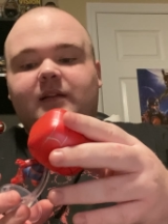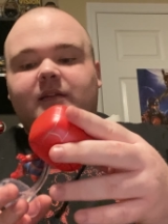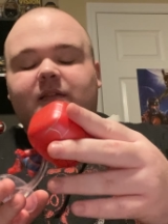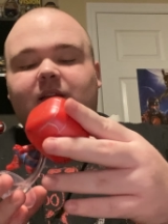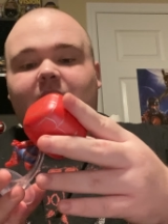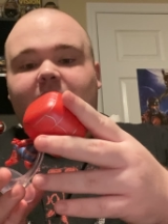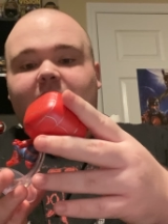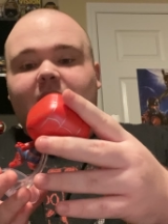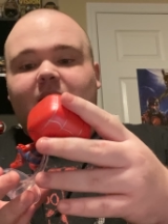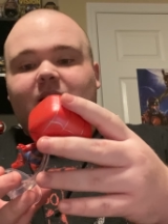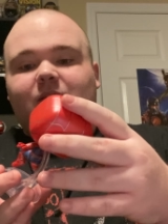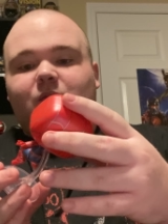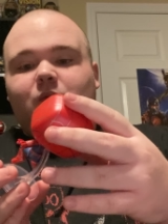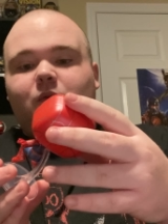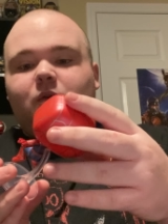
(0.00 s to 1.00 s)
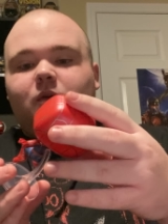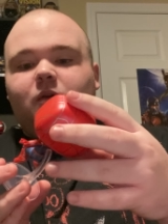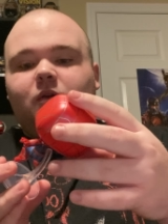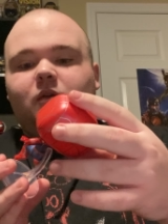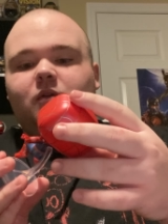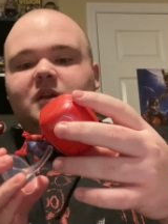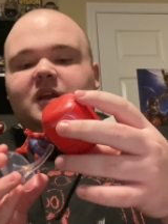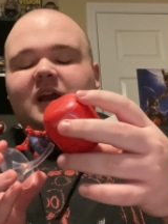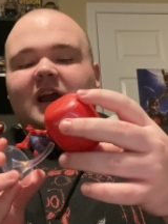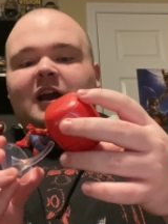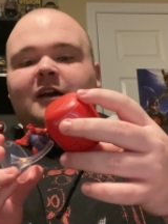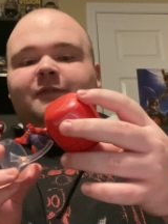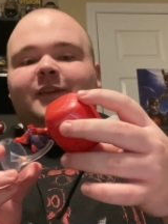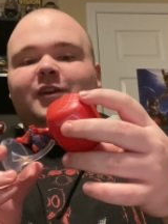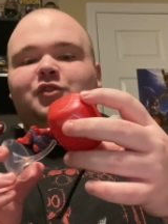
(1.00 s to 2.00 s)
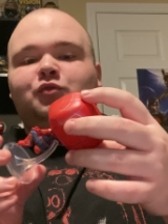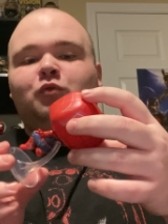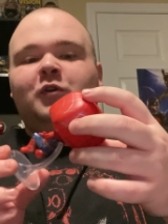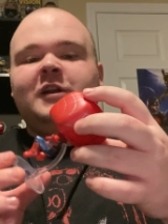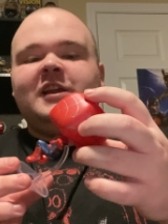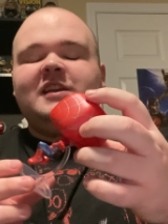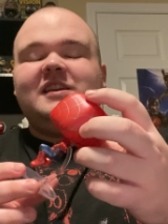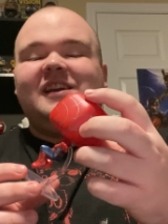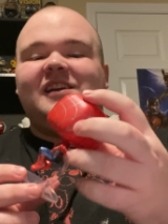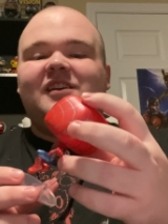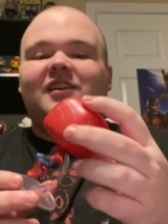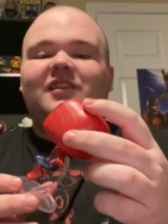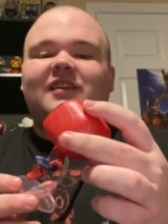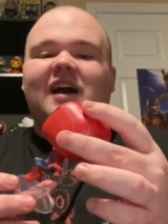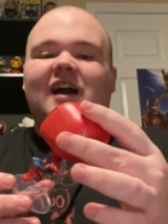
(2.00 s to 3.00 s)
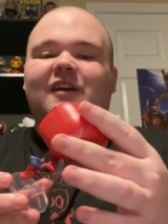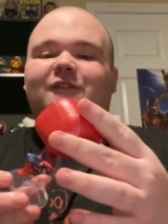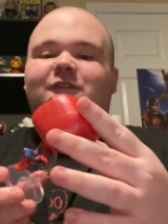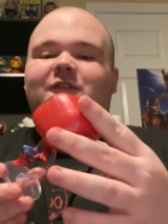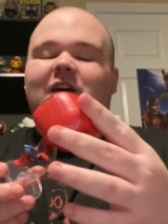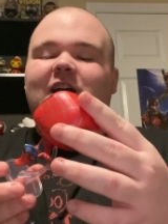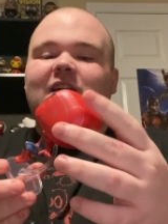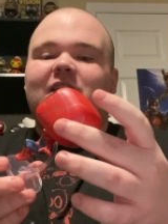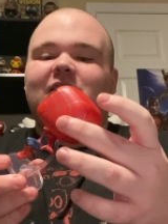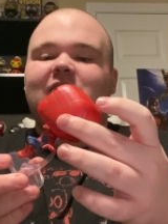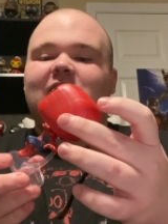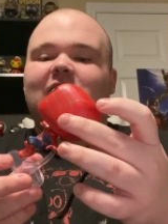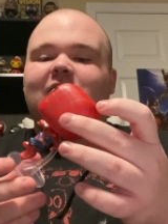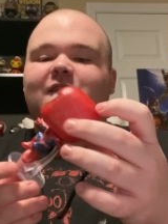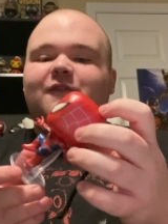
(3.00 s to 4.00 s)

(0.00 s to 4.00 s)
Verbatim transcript: Like, after 20 years, I finally got a